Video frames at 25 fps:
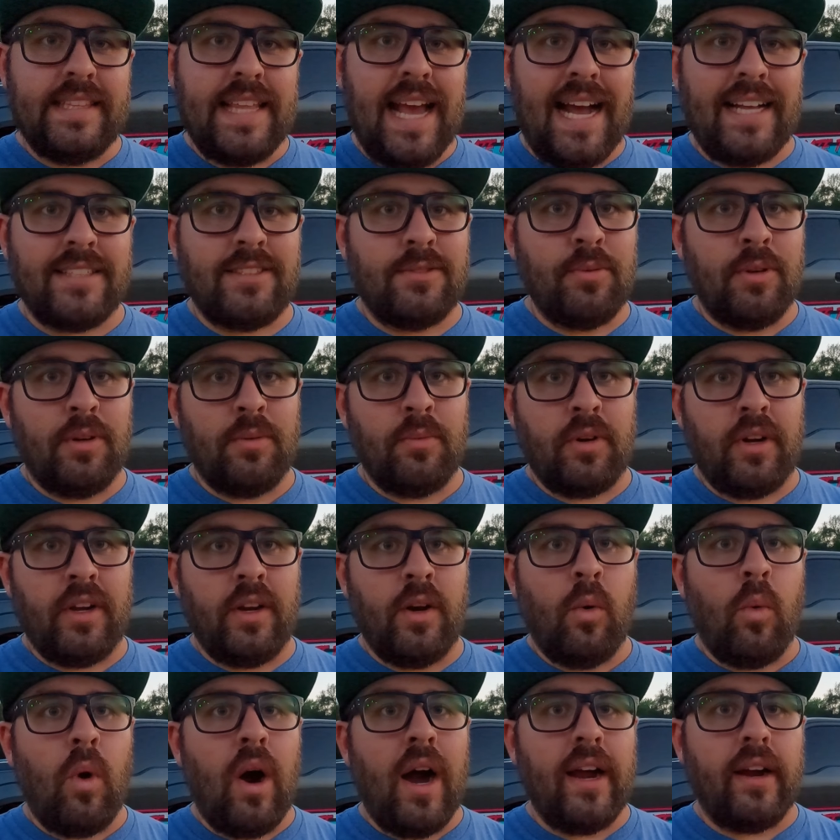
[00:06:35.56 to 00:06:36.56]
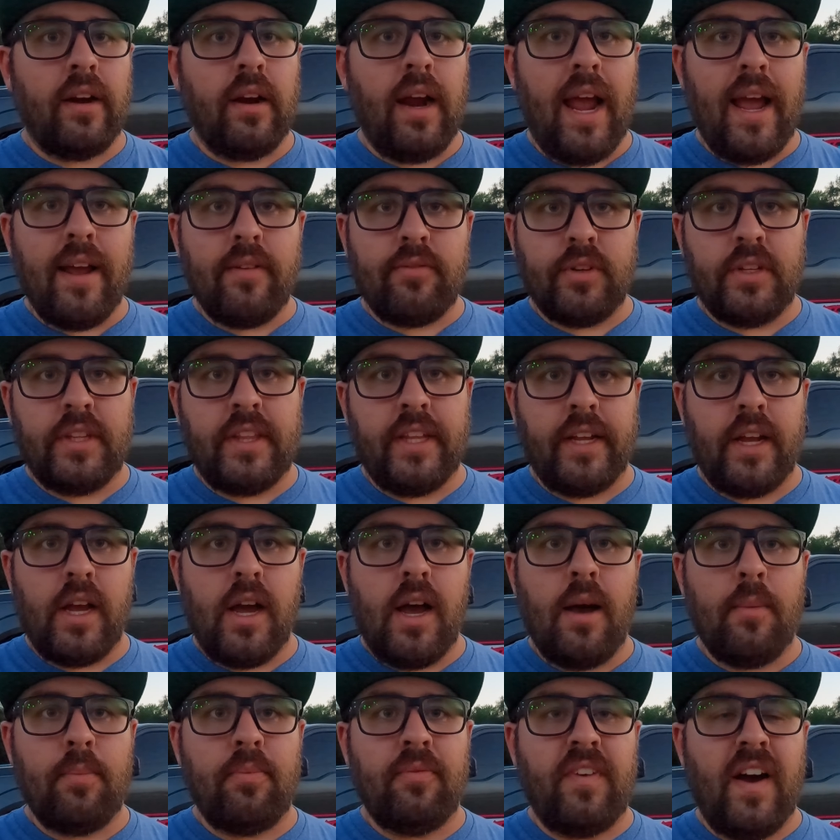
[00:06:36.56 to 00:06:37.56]
that's when we're gonna wire everything
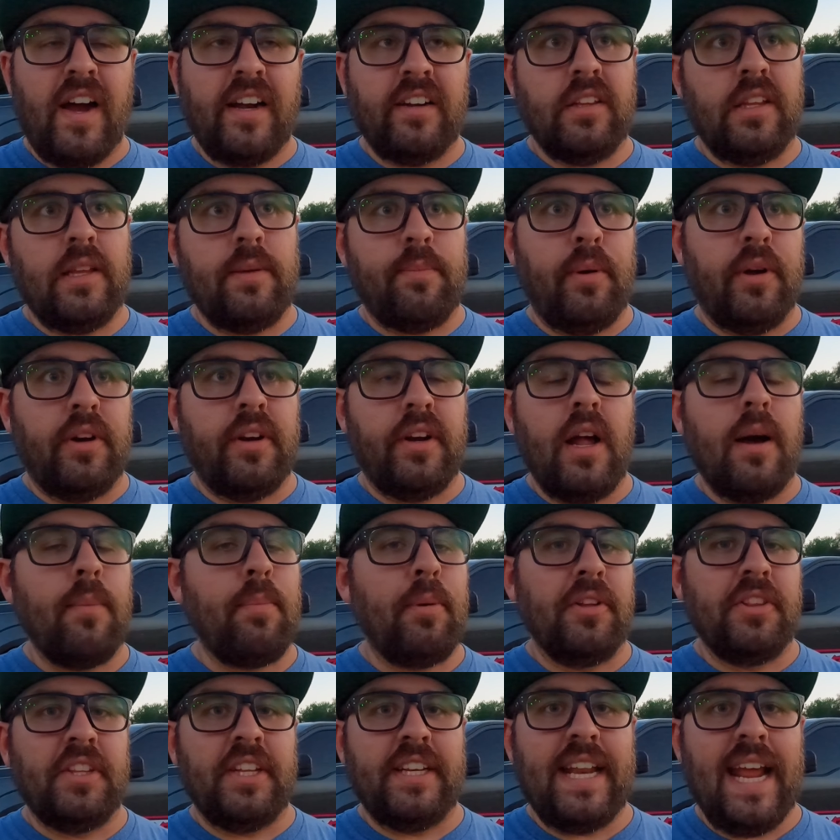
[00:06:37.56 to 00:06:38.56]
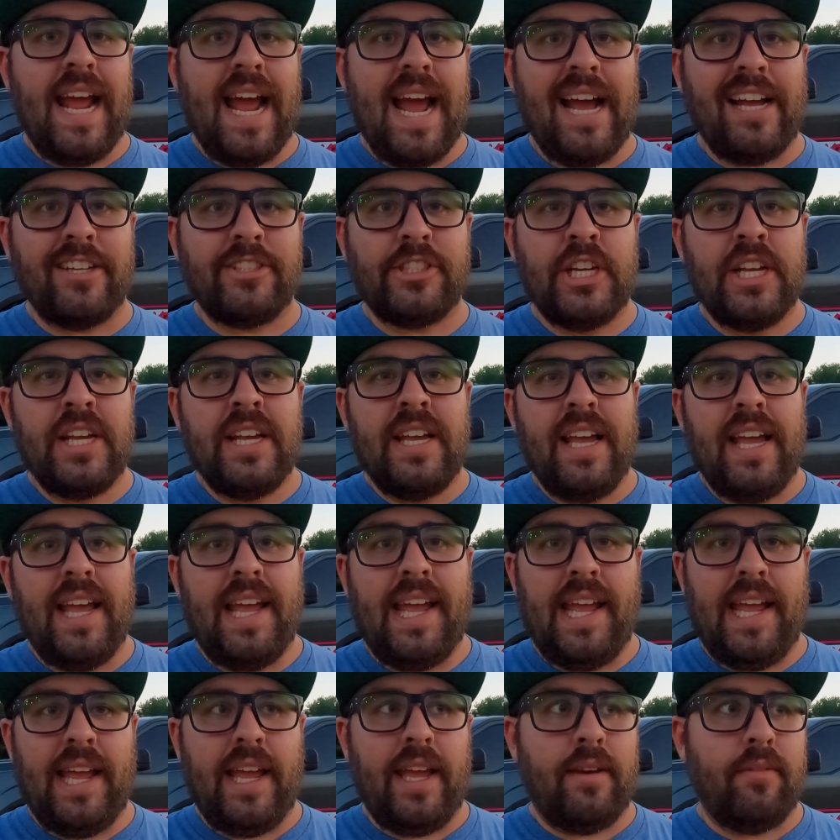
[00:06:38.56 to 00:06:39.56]
up, finally put it up on the dash,
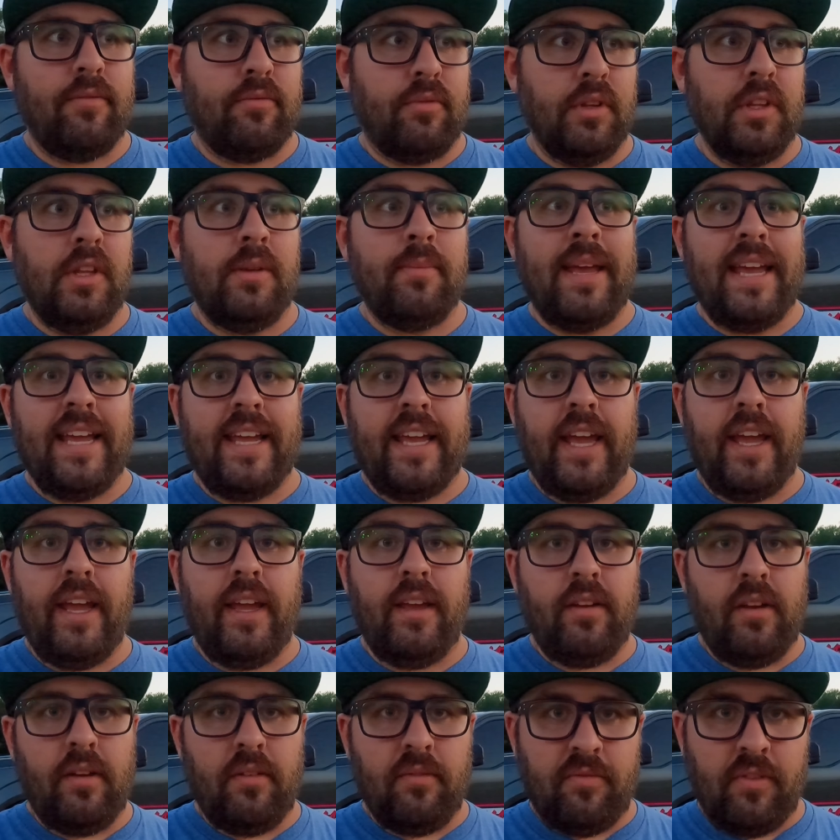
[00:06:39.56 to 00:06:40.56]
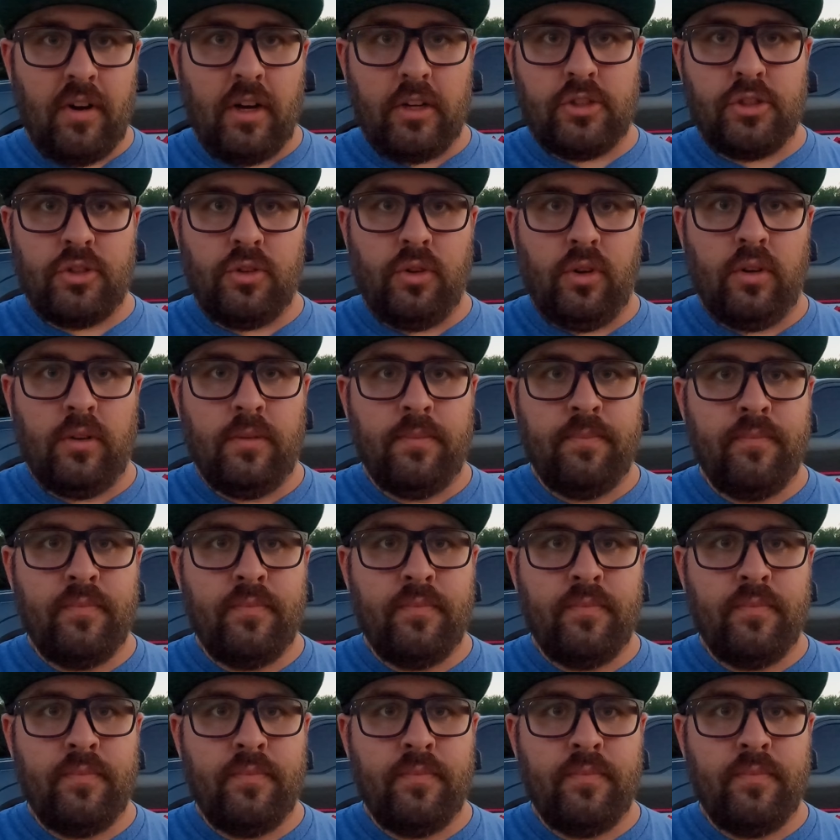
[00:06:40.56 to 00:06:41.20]
and really make it functional.